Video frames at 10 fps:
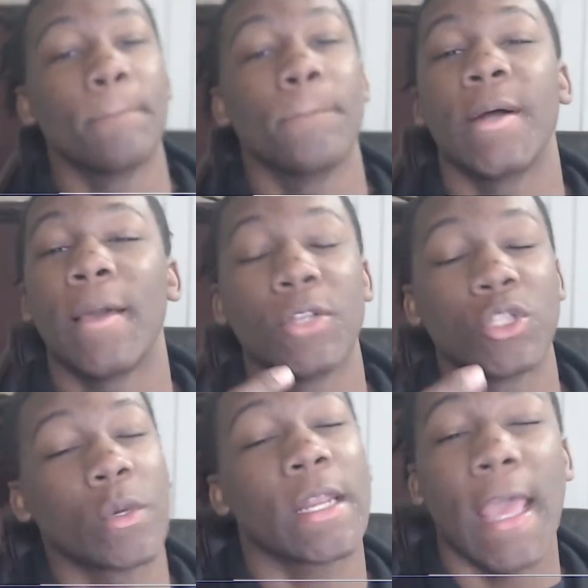But
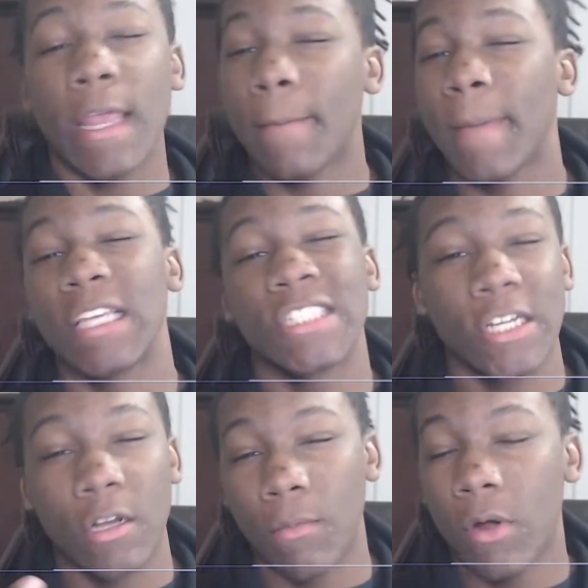between the animation
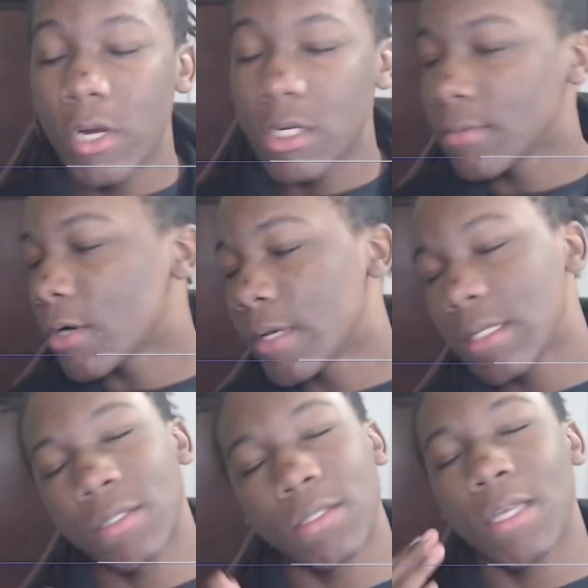and the bars, bro,
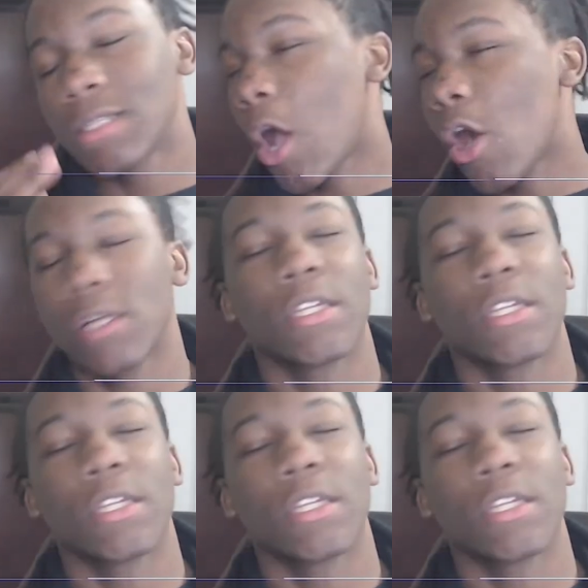it's hard.